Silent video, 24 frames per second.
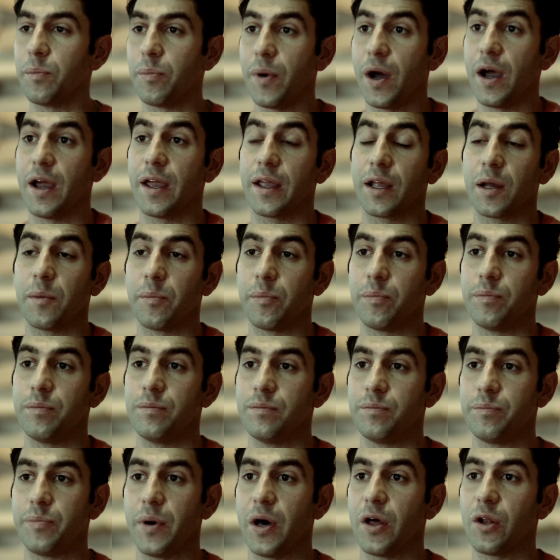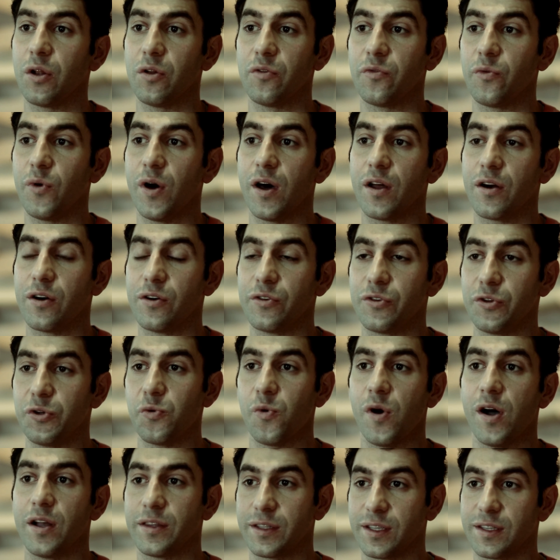buying a bottle of water, do you
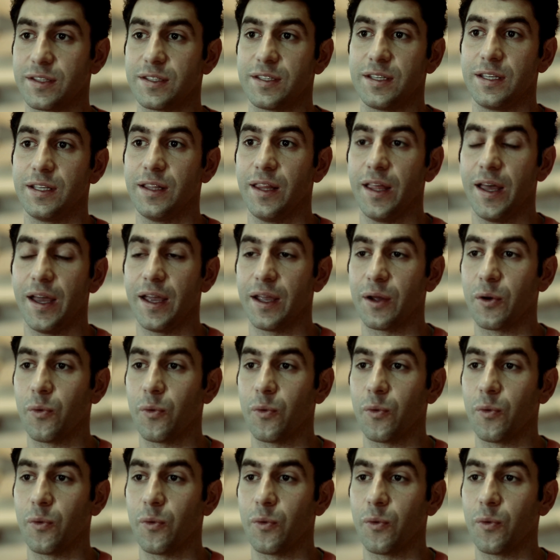want to see like